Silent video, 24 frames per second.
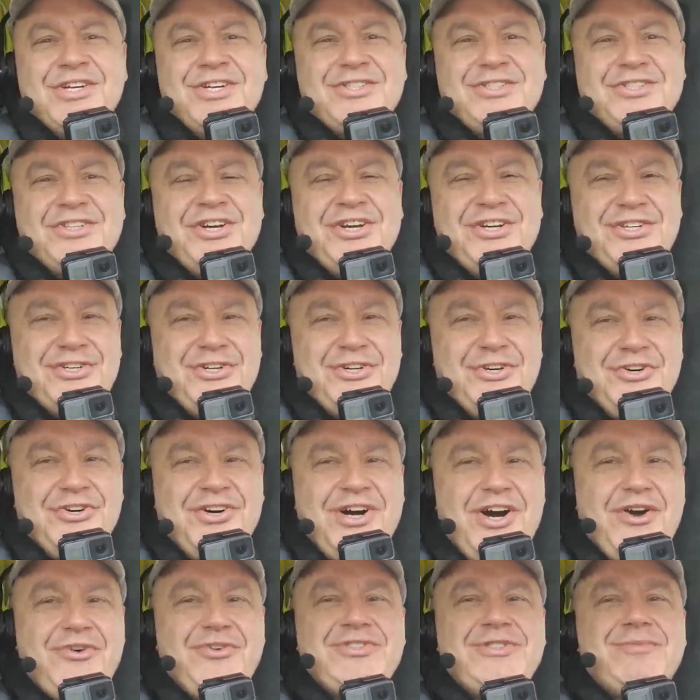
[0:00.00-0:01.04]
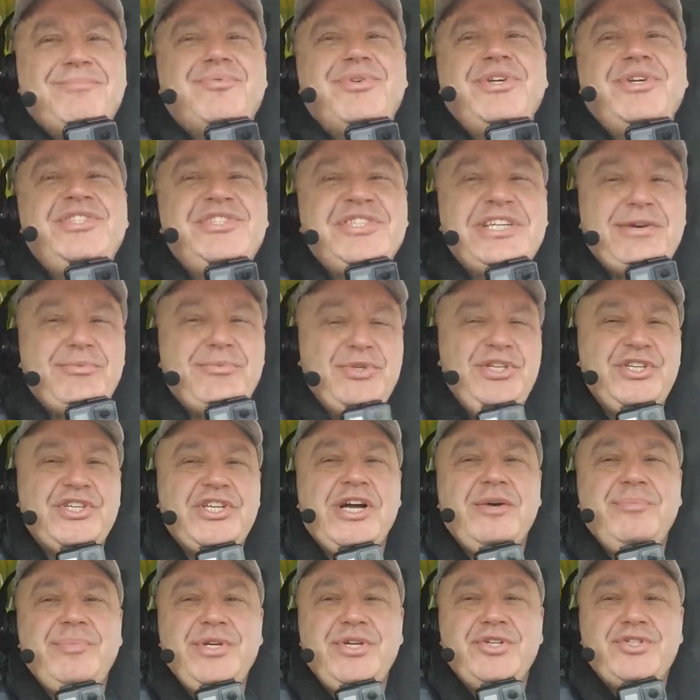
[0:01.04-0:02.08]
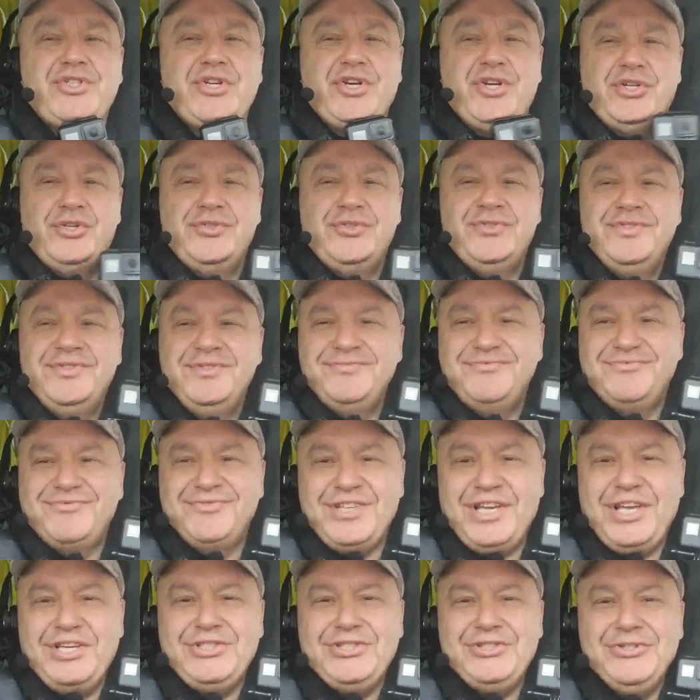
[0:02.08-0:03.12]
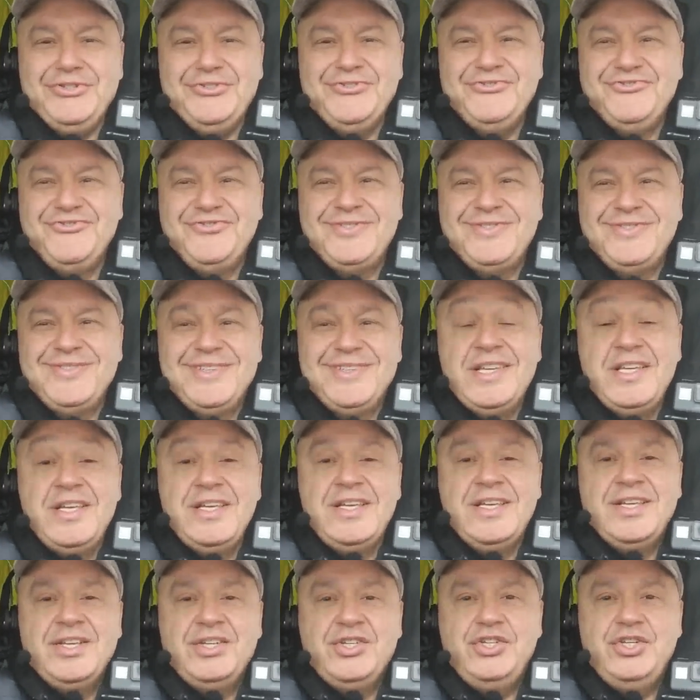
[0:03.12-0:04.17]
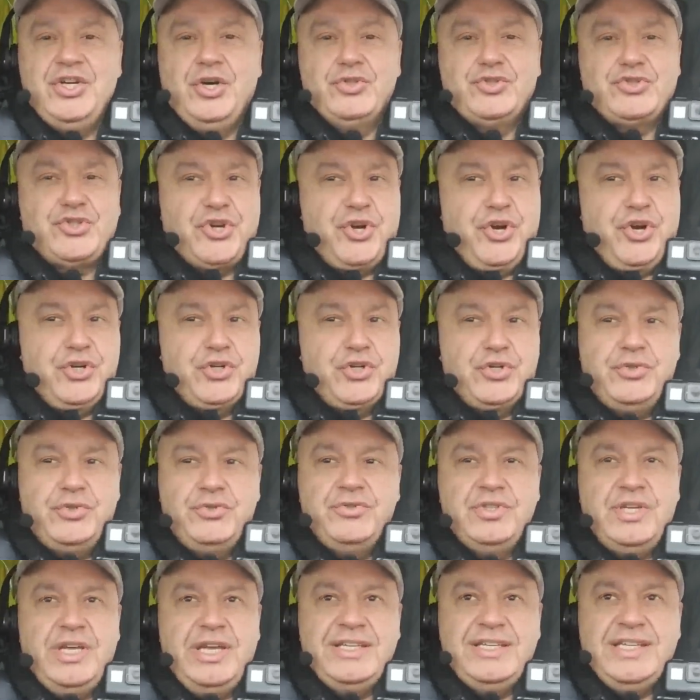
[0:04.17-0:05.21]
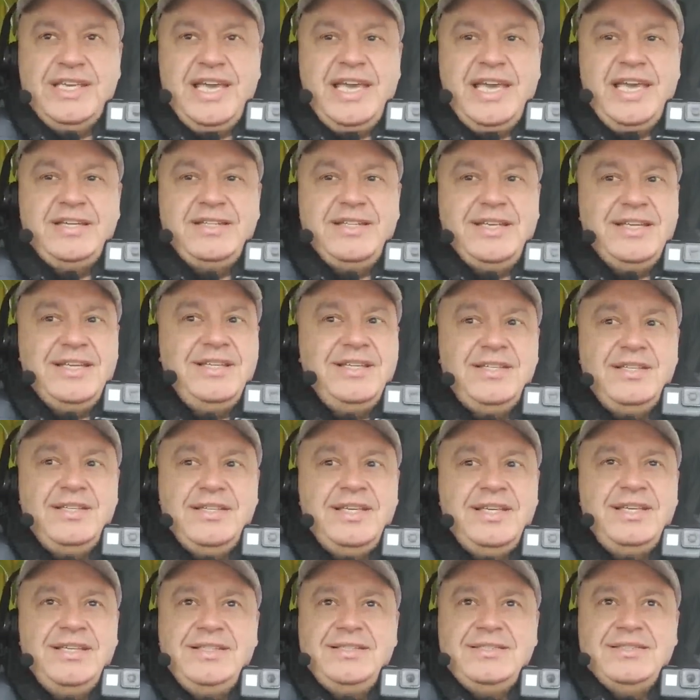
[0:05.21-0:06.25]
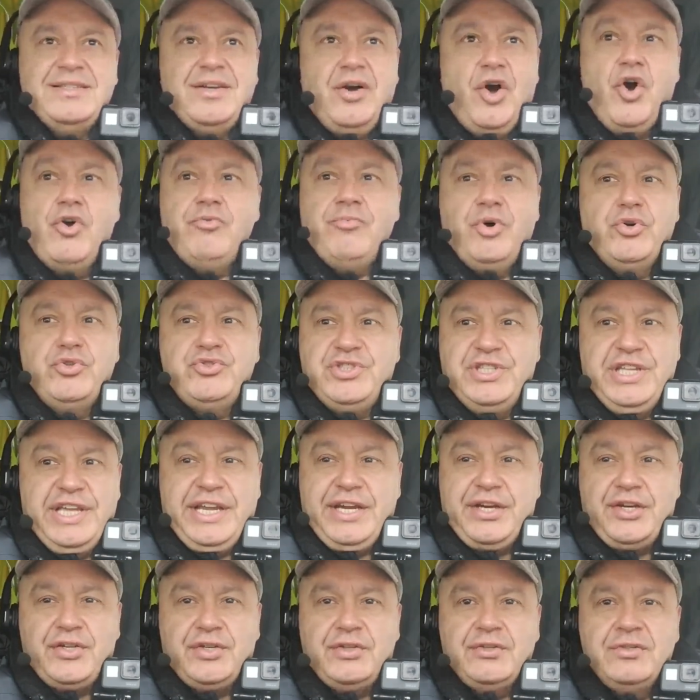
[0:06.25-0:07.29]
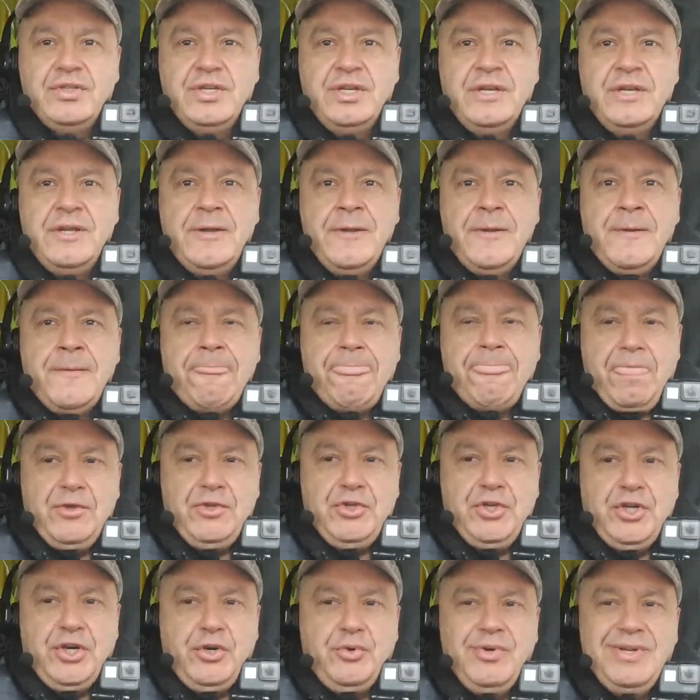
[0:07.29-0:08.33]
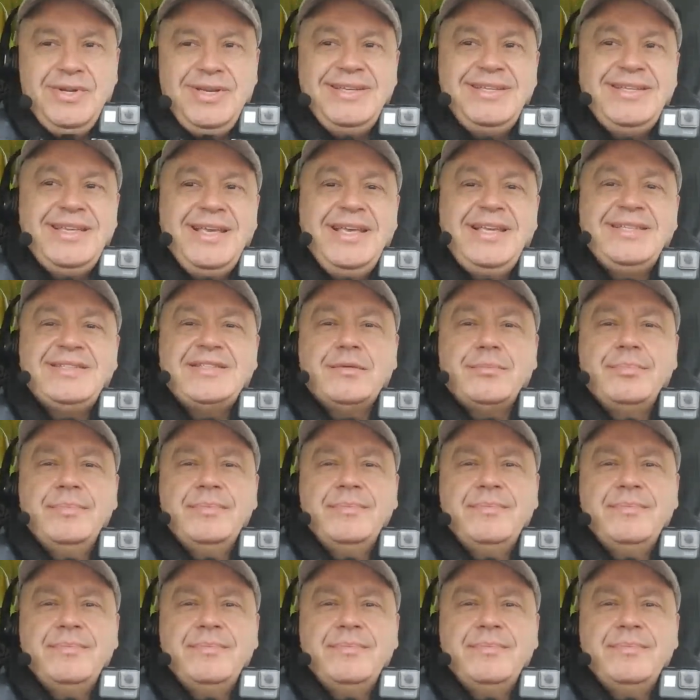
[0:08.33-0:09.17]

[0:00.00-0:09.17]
Turtle, I always appreciate when you come here, Turtle. Thank you. Turtle again. He's almost there. It is a